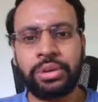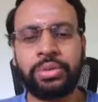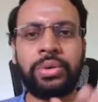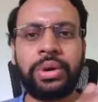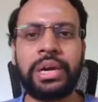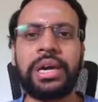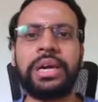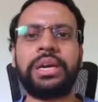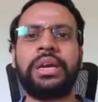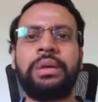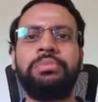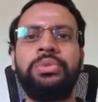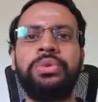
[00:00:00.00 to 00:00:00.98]
You will not
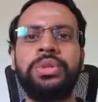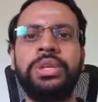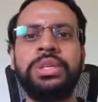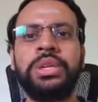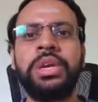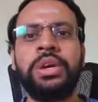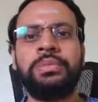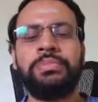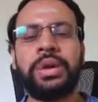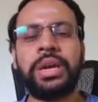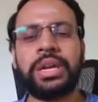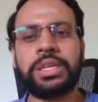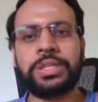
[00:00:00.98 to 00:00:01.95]
come to this,
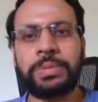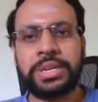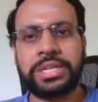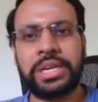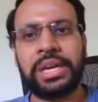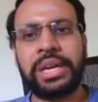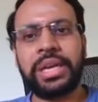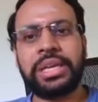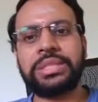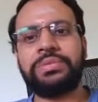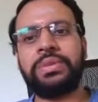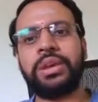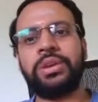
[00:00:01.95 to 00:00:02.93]
but in a special
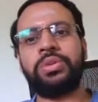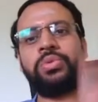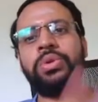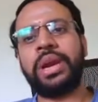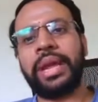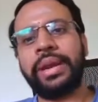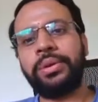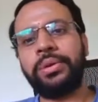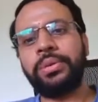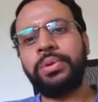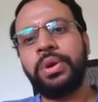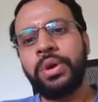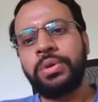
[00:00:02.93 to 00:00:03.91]
case where you would like
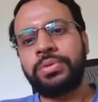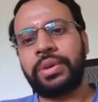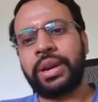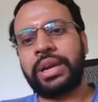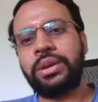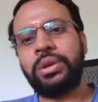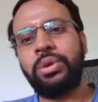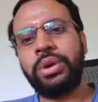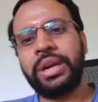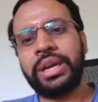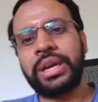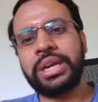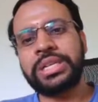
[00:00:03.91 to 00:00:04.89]
to find out
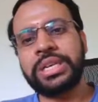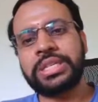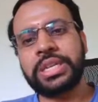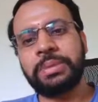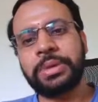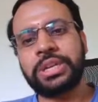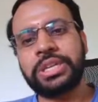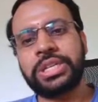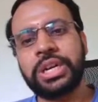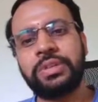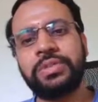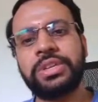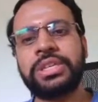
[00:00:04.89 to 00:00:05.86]
an edge, as I
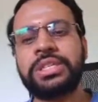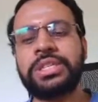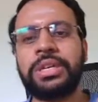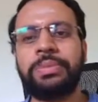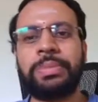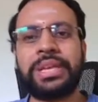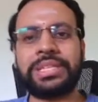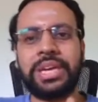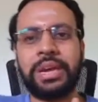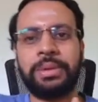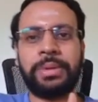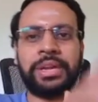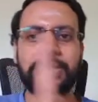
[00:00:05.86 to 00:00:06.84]
mentioned, which is at
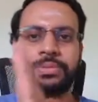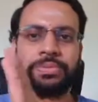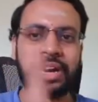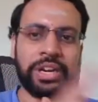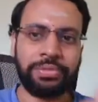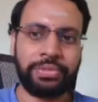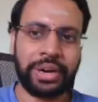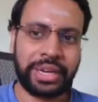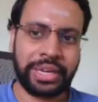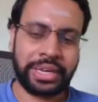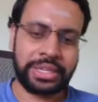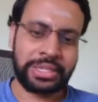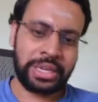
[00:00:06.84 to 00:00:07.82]
±45
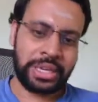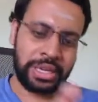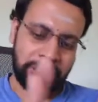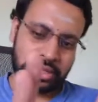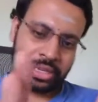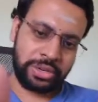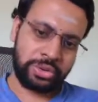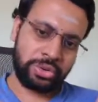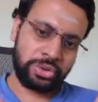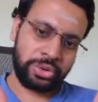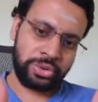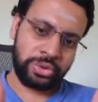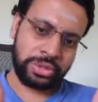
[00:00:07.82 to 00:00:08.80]
degrees, then you
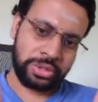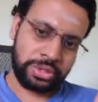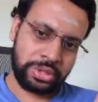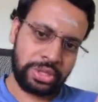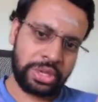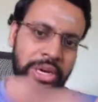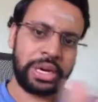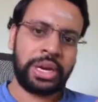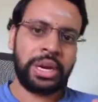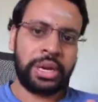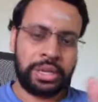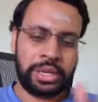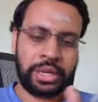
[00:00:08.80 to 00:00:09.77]
could use the
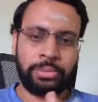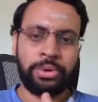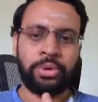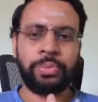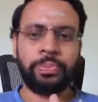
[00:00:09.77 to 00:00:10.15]
above